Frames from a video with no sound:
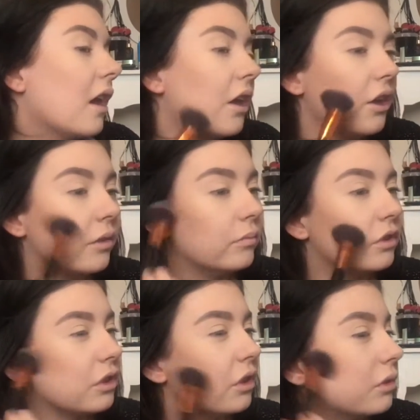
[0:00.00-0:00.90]

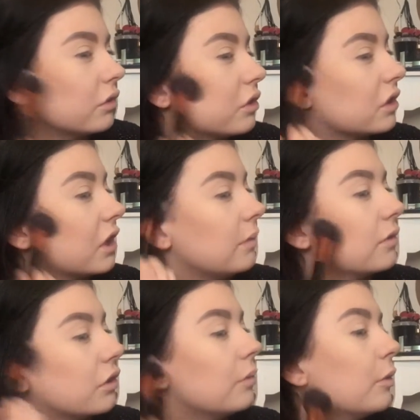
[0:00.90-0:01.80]
They always just seem
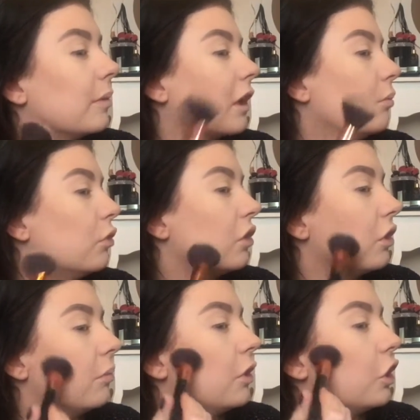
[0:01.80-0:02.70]
to come up like muddy
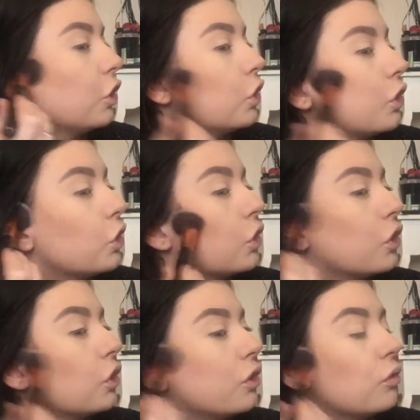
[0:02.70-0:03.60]
on me.
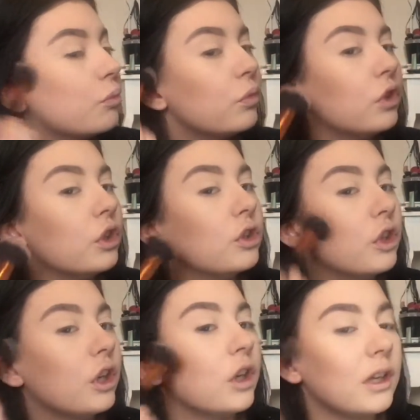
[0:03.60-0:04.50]
But this
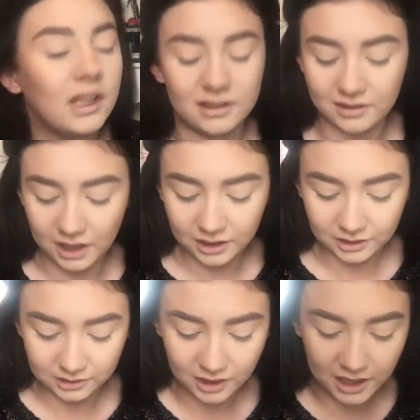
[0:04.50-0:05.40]
shade,
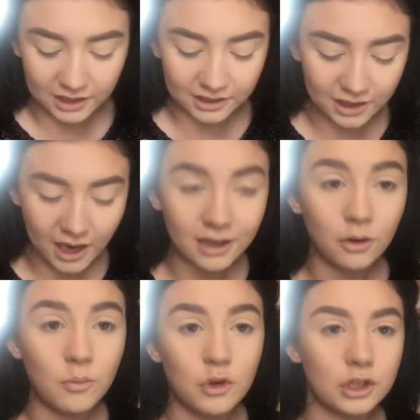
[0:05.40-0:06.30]
it can get a
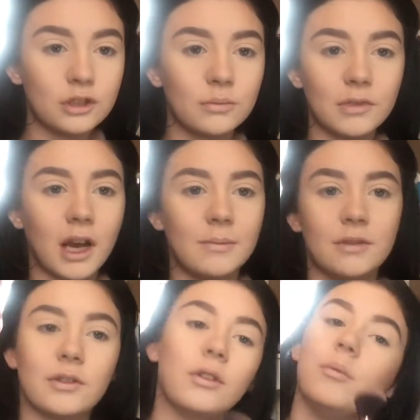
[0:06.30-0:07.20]
little muddy sometimes
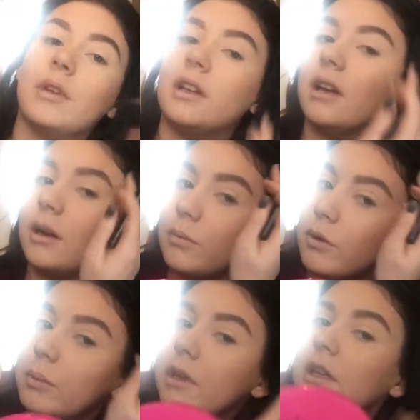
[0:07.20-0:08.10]
if I don't blend it out
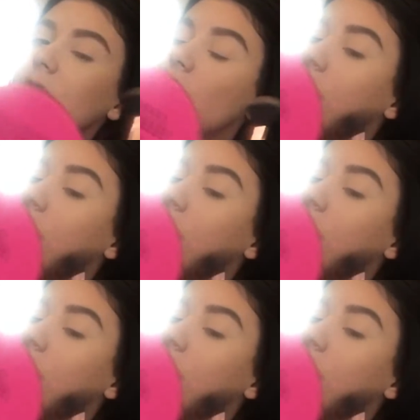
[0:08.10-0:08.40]
properly.